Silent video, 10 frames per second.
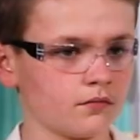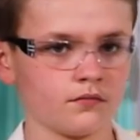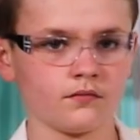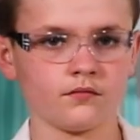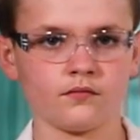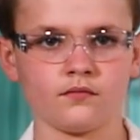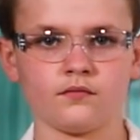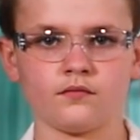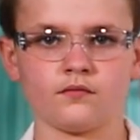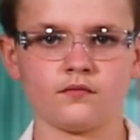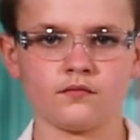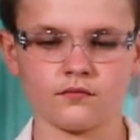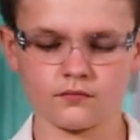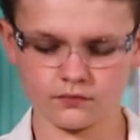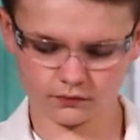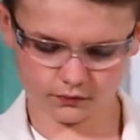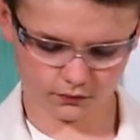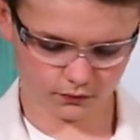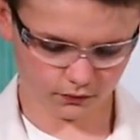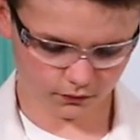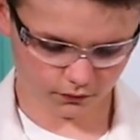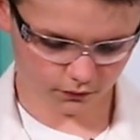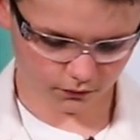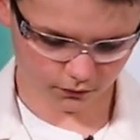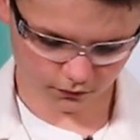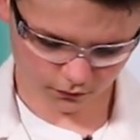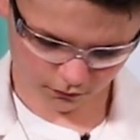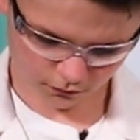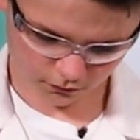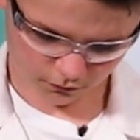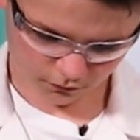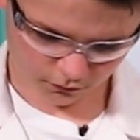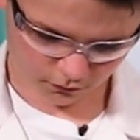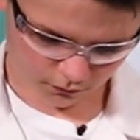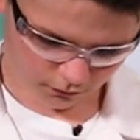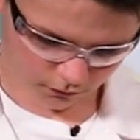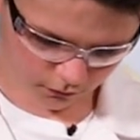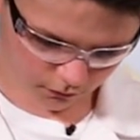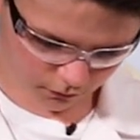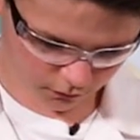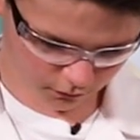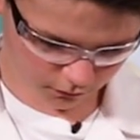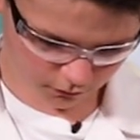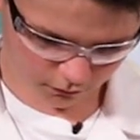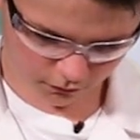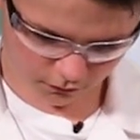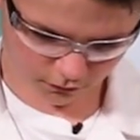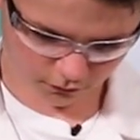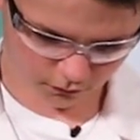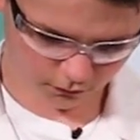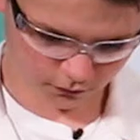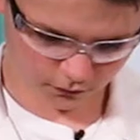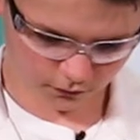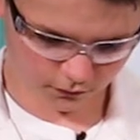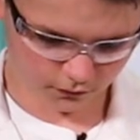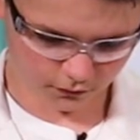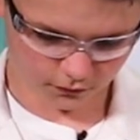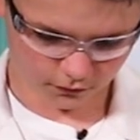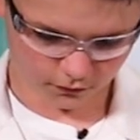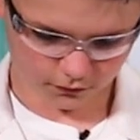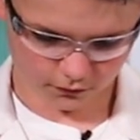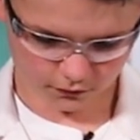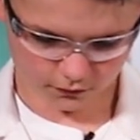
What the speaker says: This person isn't speaking.